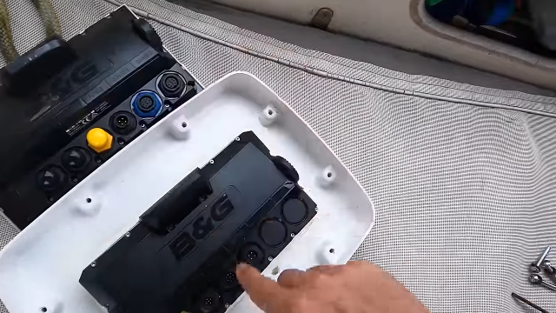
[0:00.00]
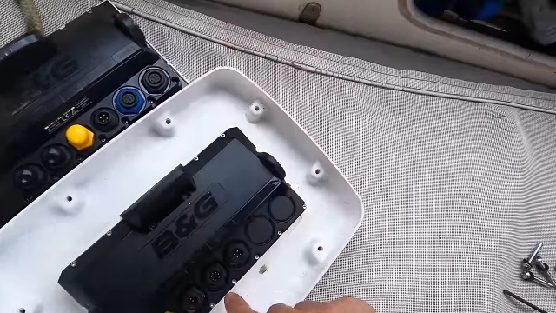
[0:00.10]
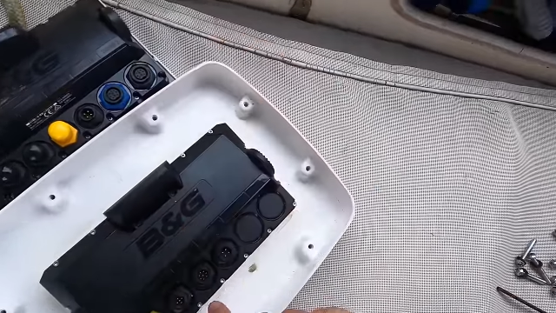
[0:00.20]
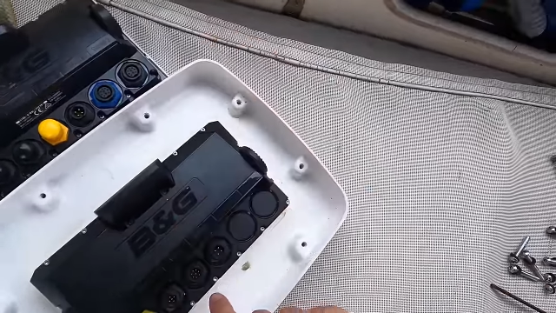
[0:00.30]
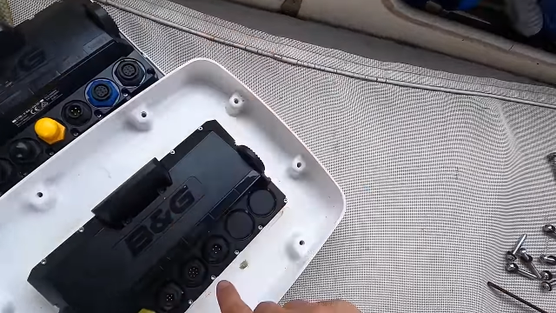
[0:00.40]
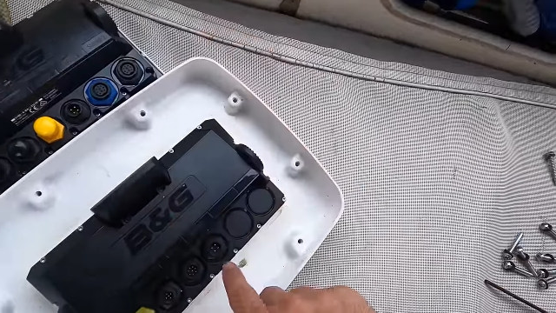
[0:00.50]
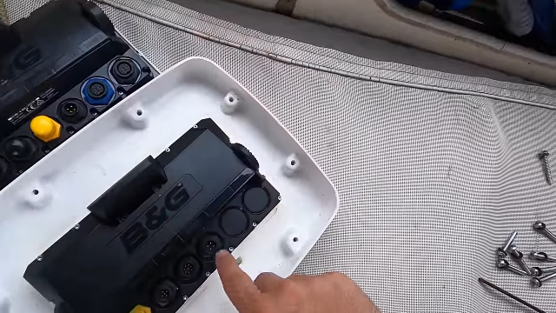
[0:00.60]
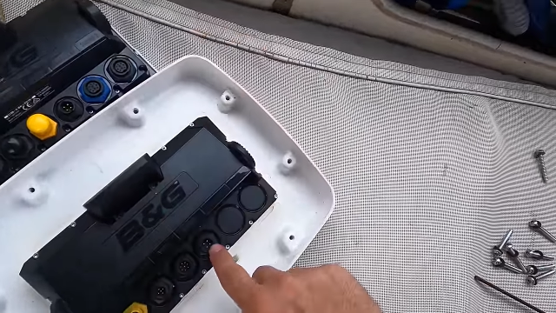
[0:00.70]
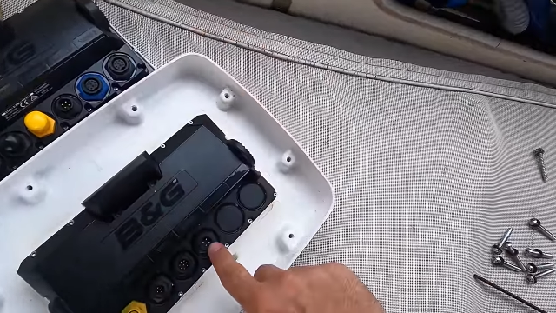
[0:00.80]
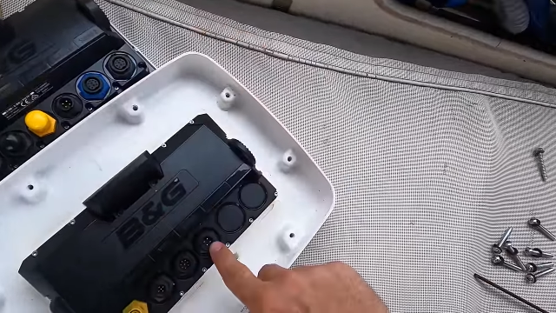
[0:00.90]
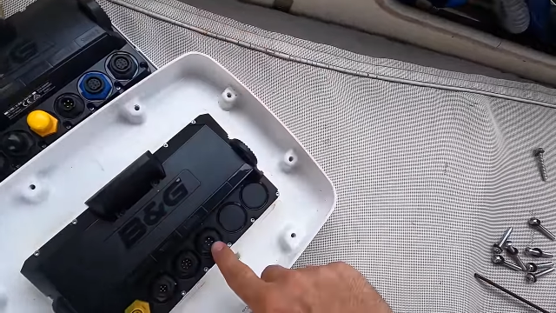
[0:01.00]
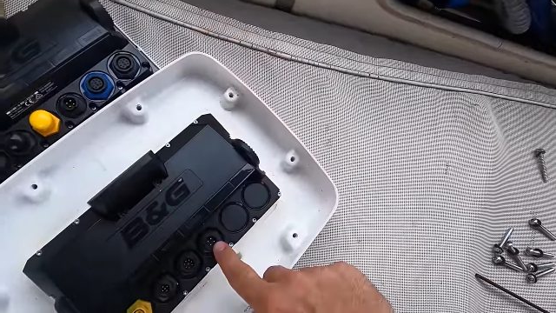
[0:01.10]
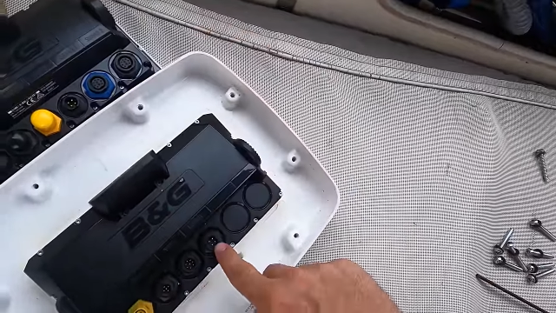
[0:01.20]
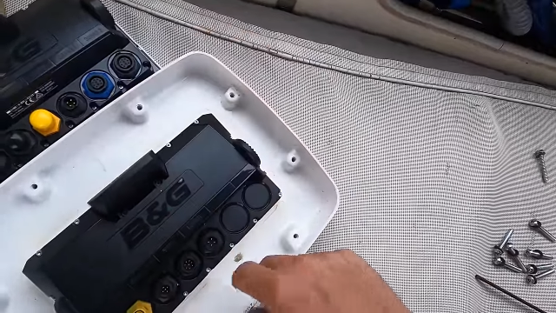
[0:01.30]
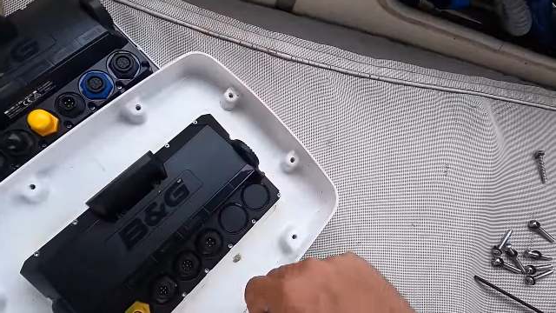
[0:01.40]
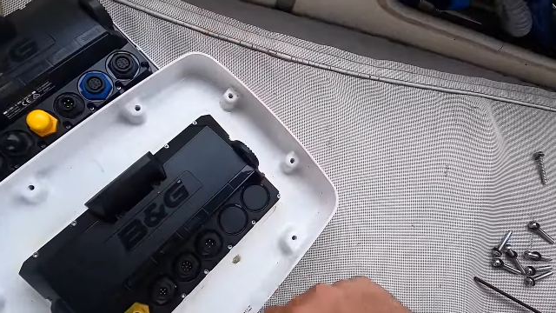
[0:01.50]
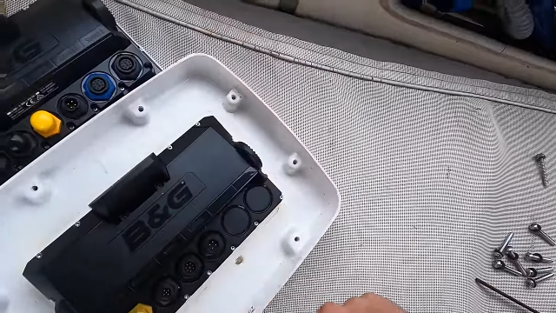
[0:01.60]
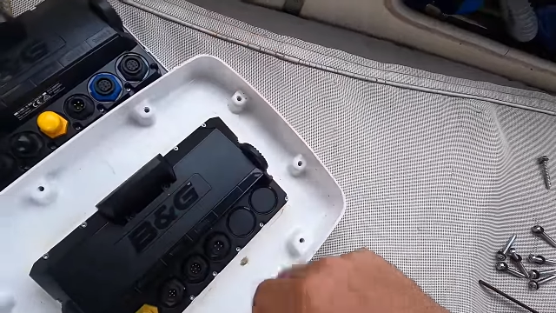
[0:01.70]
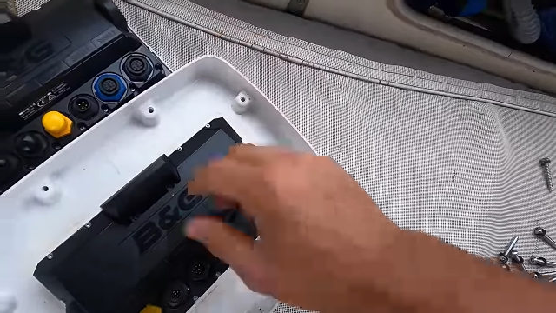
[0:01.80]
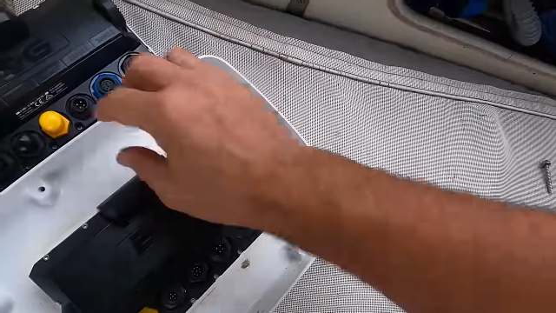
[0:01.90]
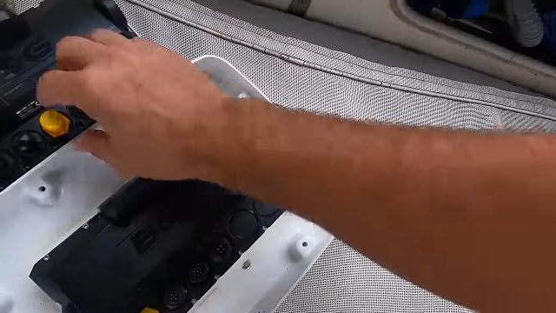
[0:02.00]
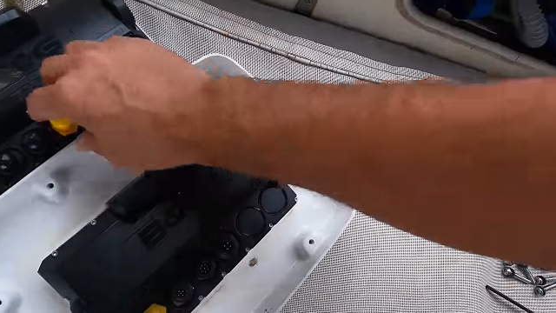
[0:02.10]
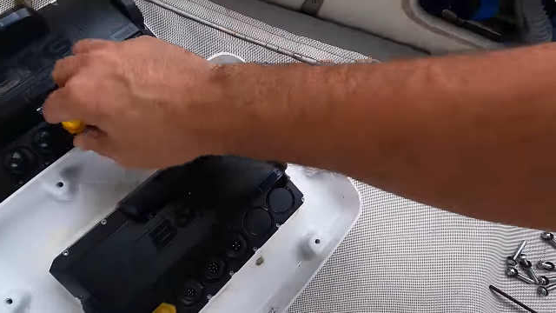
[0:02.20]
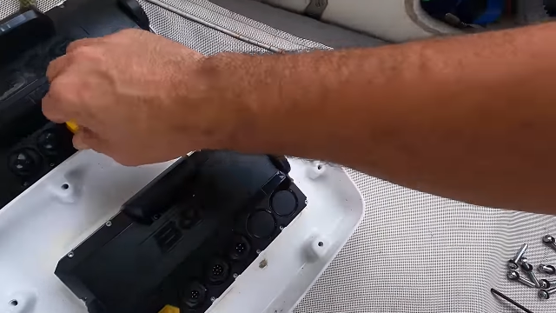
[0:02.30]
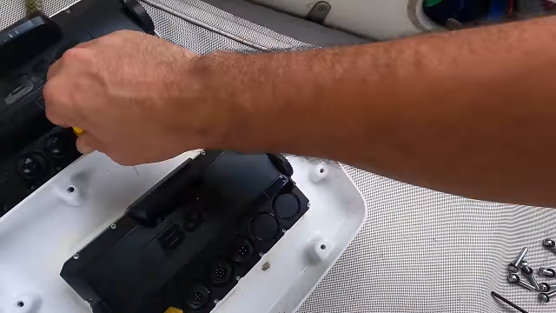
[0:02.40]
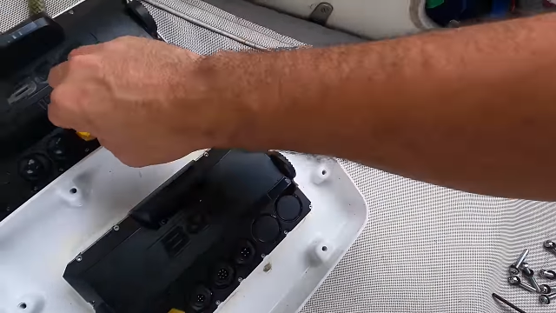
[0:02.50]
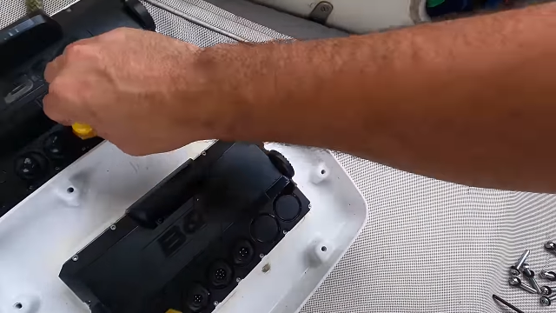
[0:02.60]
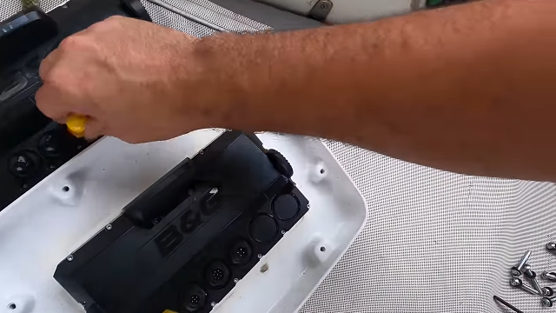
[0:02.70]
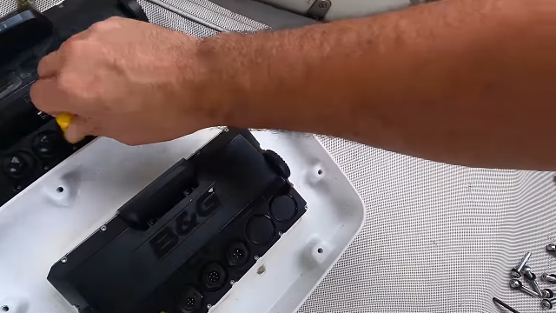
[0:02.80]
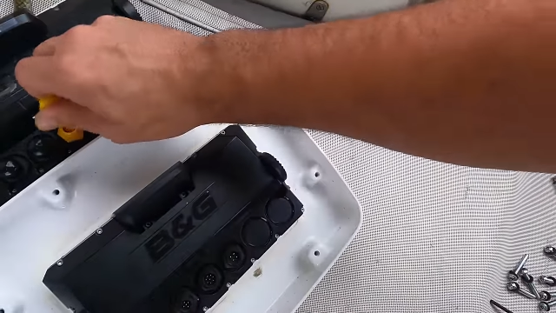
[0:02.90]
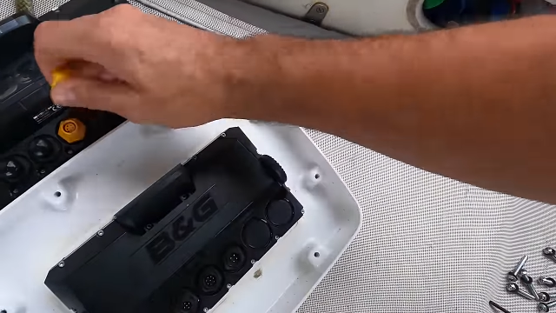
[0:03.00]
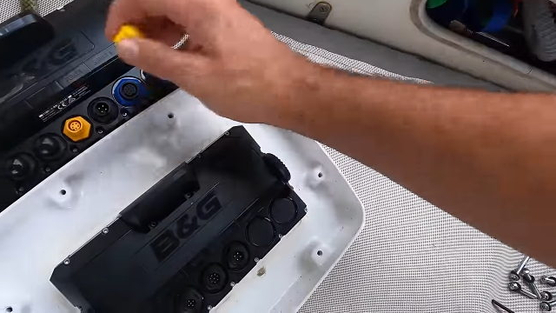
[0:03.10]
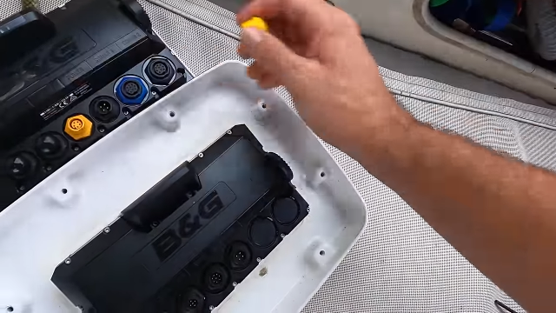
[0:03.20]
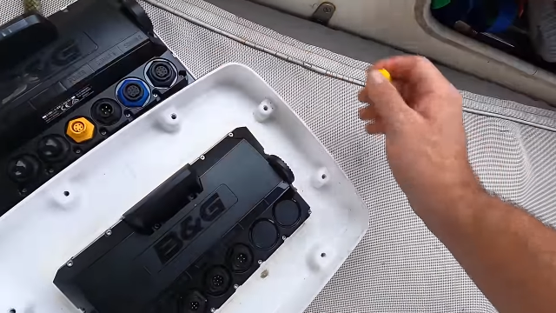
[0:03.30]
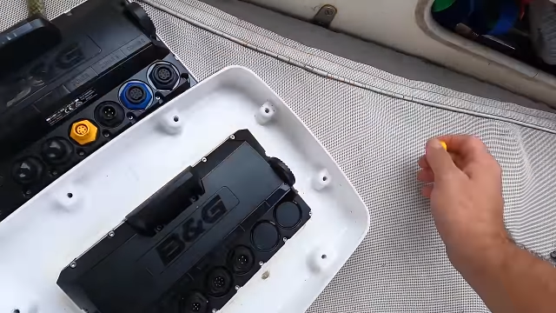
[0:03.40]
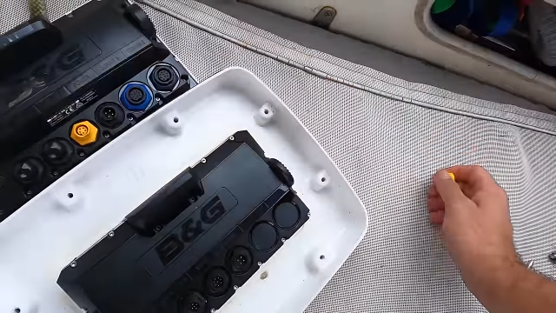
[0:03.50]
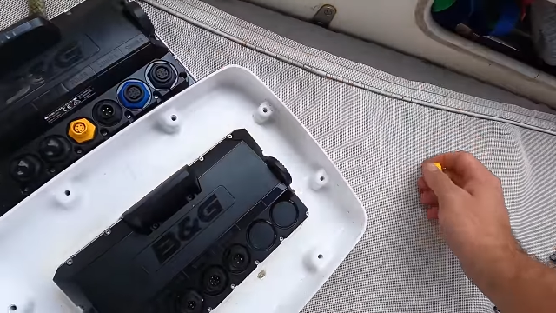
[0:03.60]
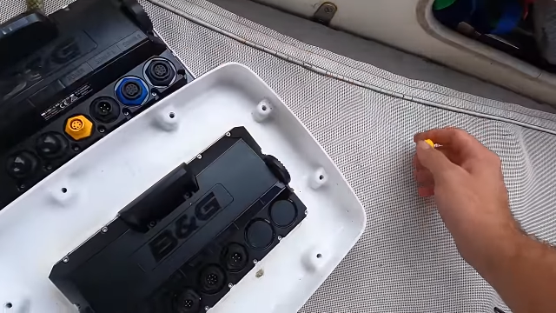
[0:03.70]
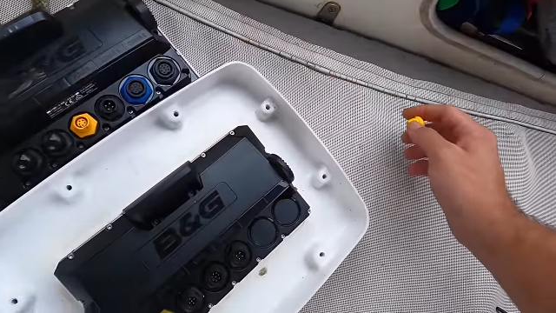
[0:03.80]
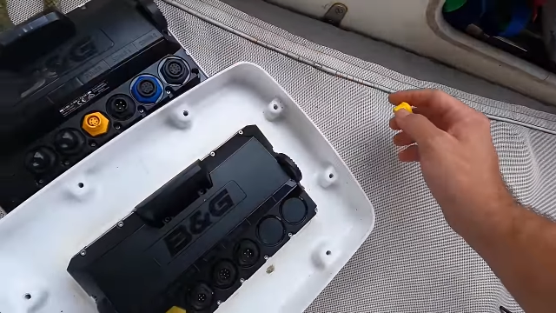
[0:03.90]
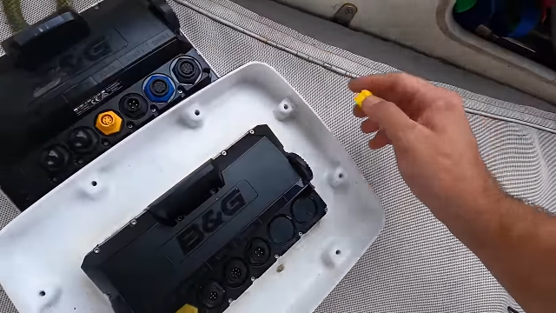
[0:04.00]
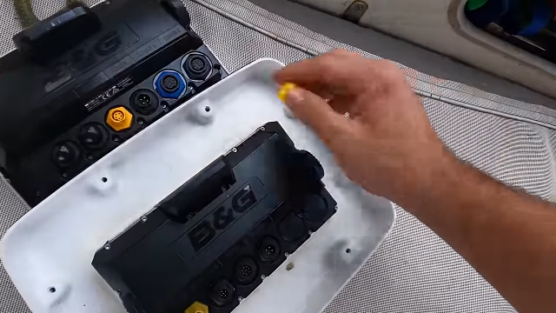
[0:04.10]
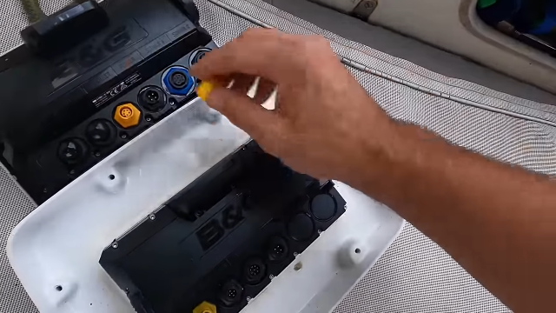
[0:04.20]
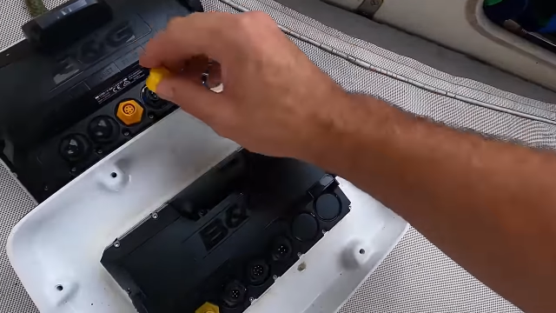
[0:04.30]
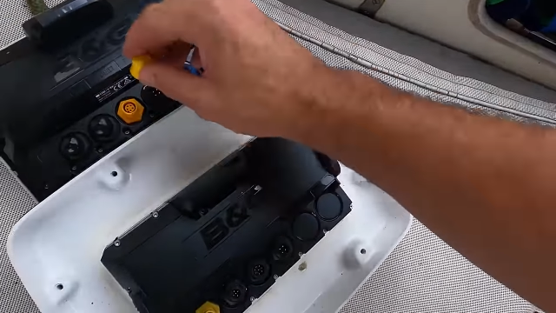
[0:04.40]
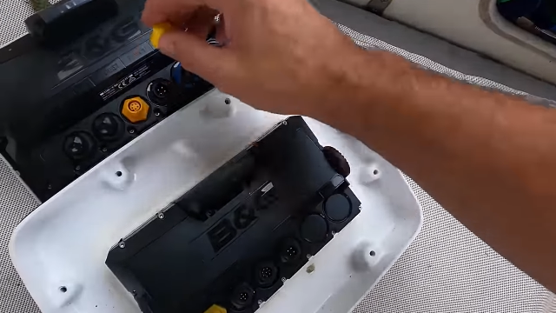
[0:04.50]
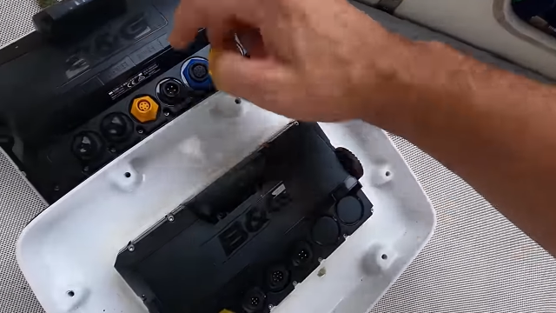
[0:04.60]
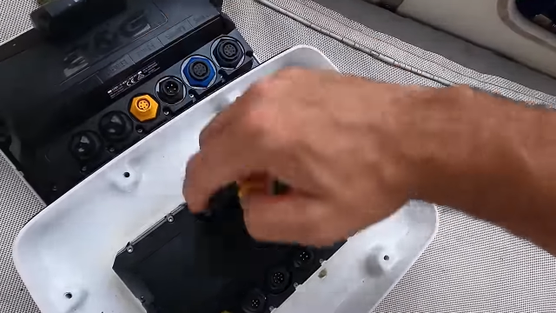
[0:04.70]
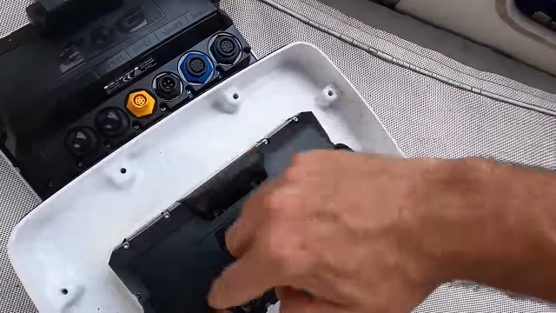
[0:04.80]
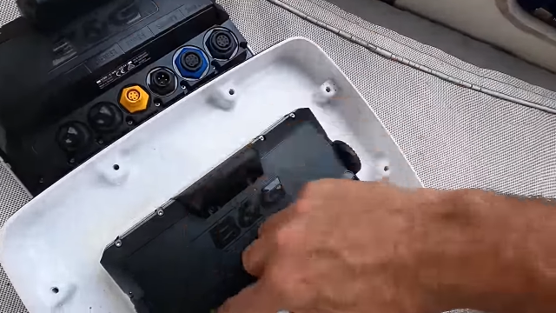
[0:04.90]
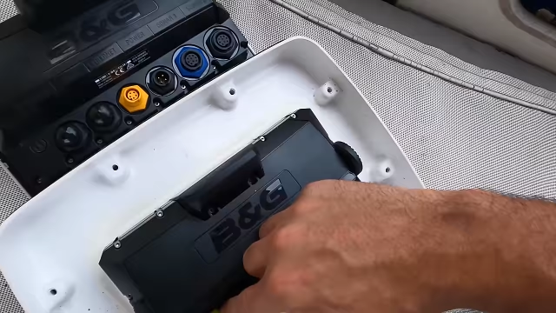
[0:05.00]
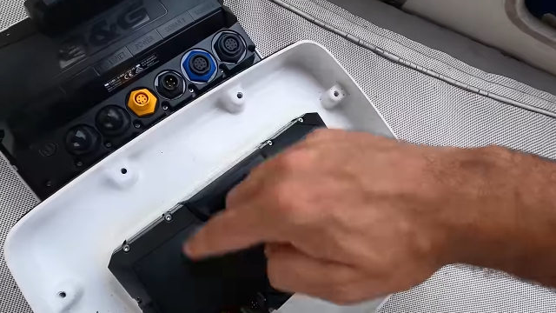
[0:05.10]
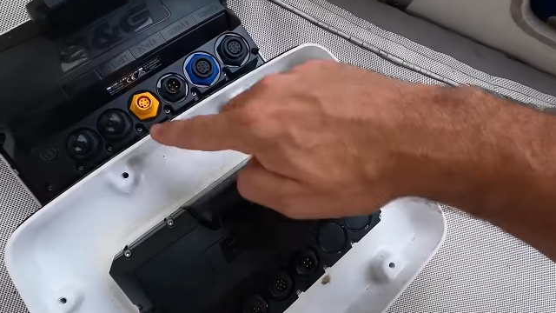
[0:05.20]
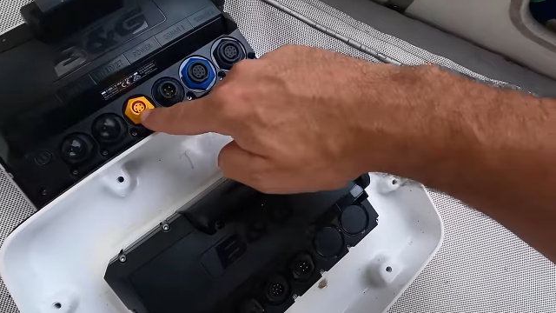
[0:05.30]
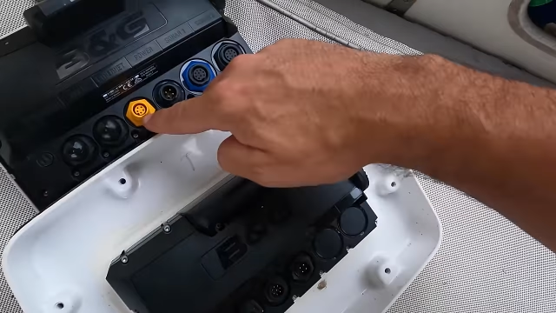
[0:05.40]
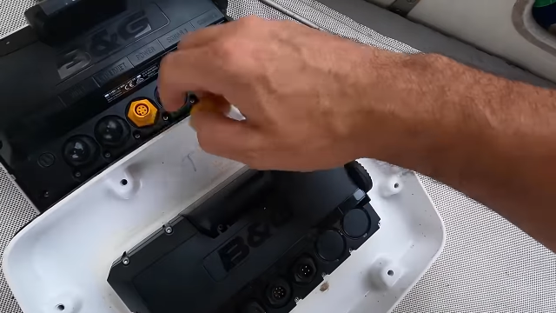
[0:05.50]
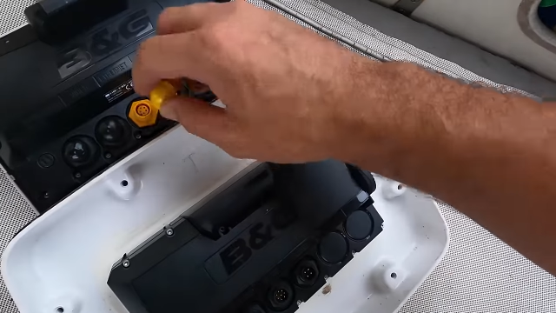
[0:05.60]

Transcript: No face is visible, so there are no lips to read.